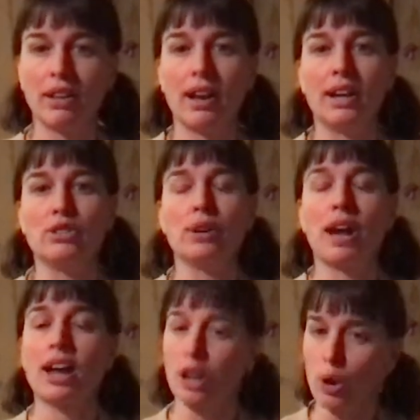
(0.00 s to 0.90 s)
I do it
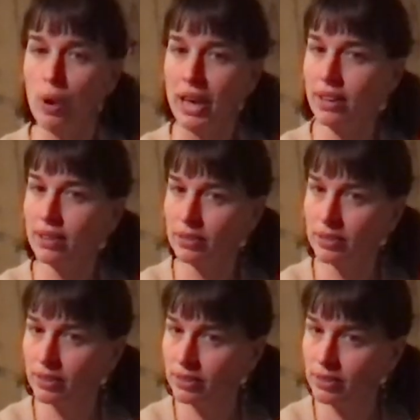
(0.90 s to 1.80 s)
kind of quick,
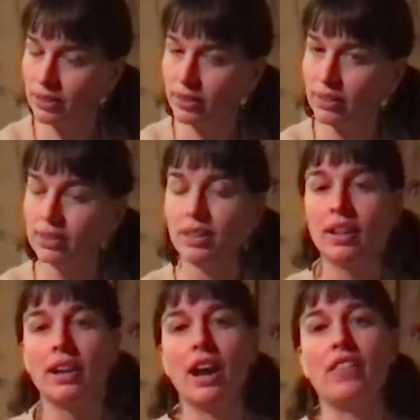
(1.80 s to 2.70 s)

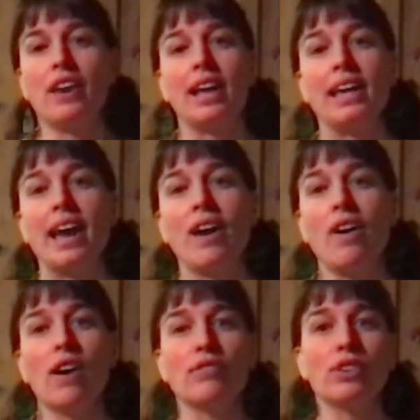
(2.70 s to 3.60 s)
and then I get
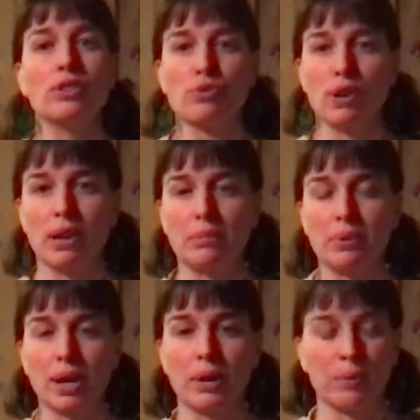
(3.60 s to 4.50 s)
off the drum
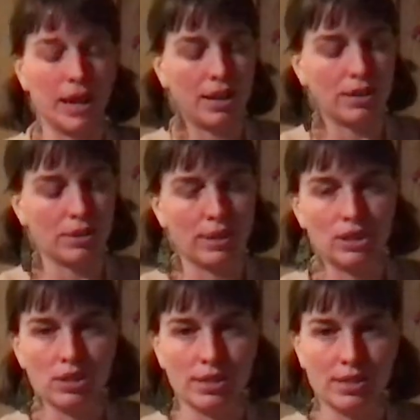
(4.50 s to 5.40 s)
right away. So I
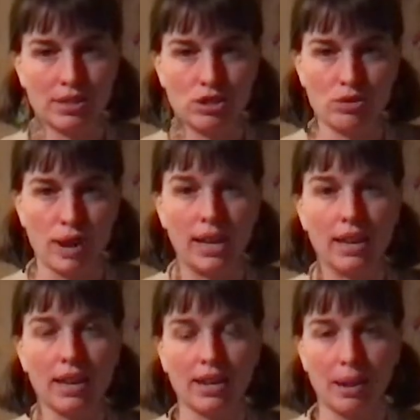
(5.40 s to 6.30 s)
just strike
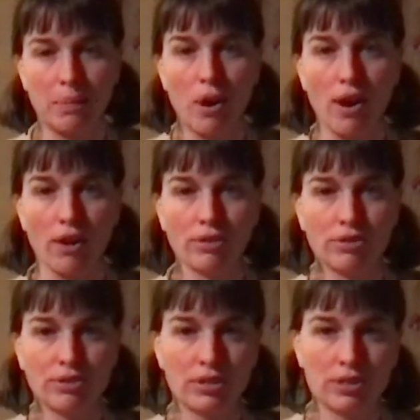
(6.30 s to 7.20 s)
it, and I'm
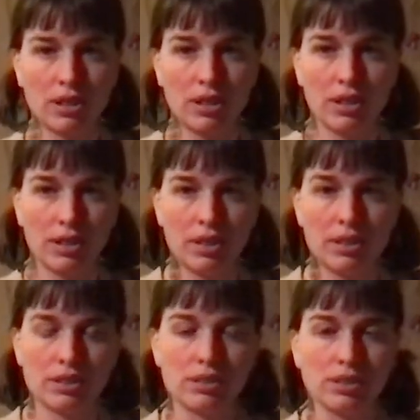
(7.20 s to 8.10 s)
off.
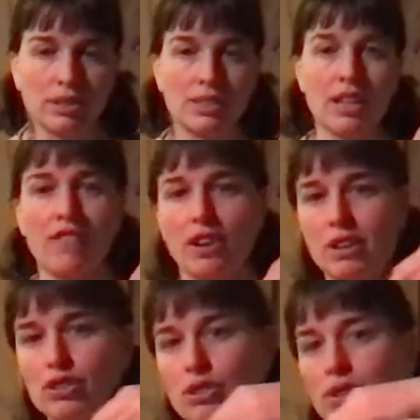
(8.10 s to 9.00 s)
So let's see if I
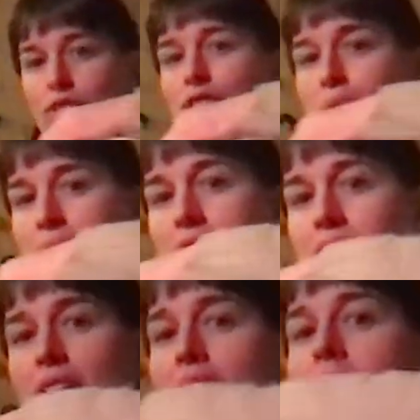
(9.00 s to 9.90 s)
can show you from the
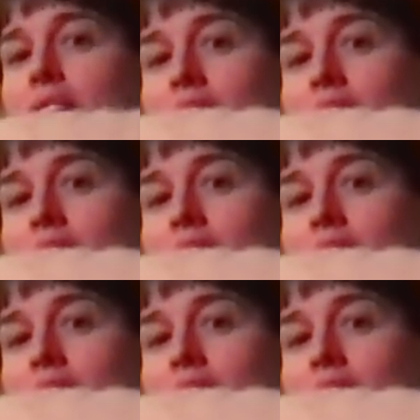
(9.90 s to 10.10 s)
side.